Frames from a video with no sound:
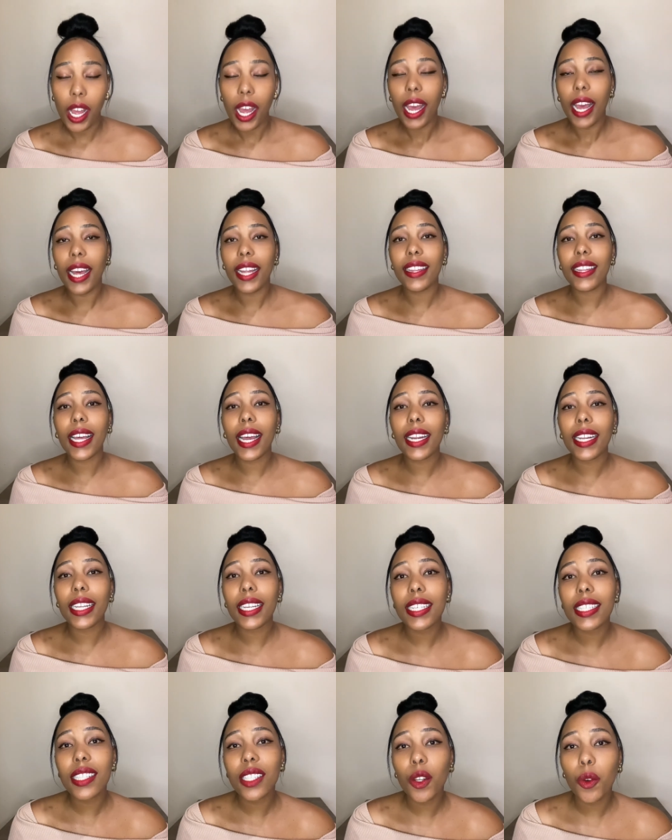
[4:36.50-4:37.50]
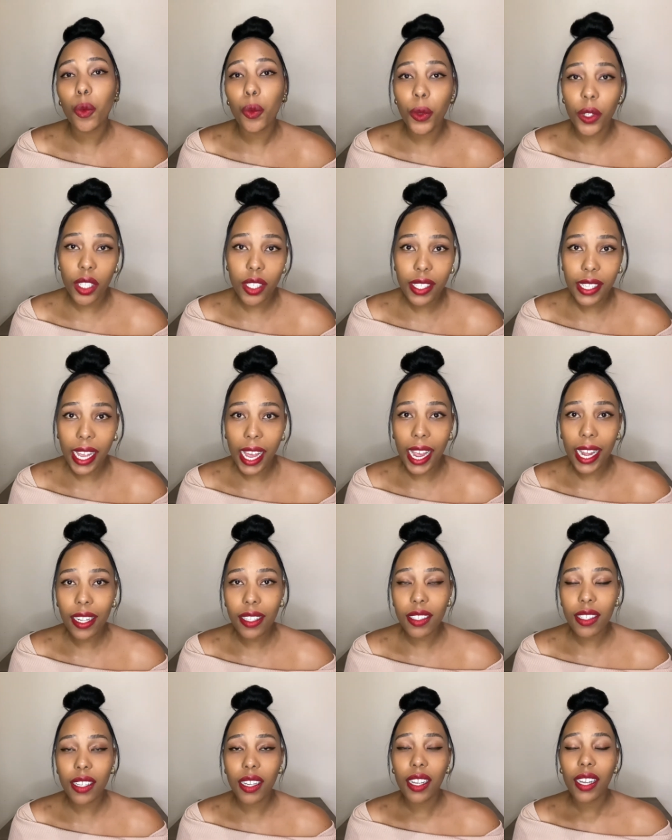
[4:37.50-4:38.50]
and that is the Wills
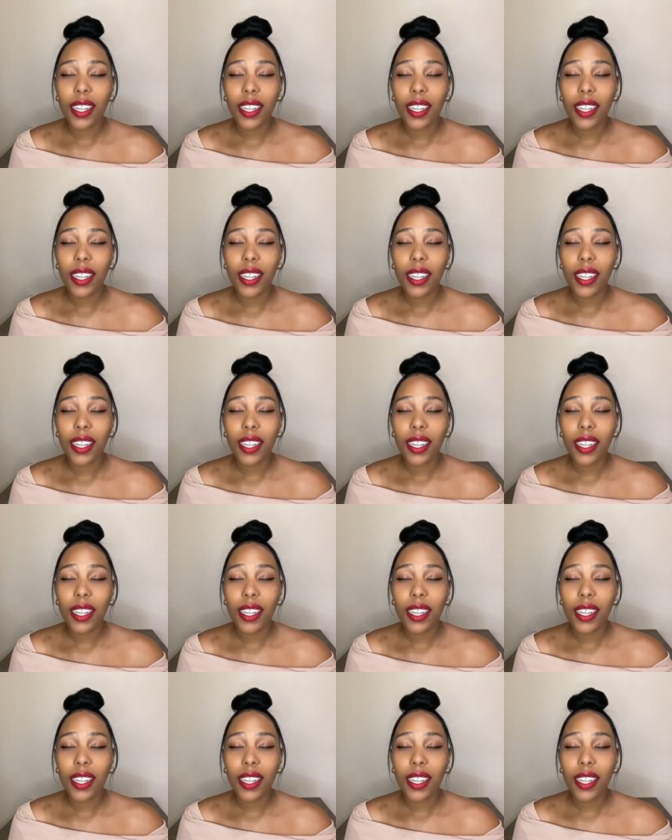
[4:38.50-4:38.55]
Act,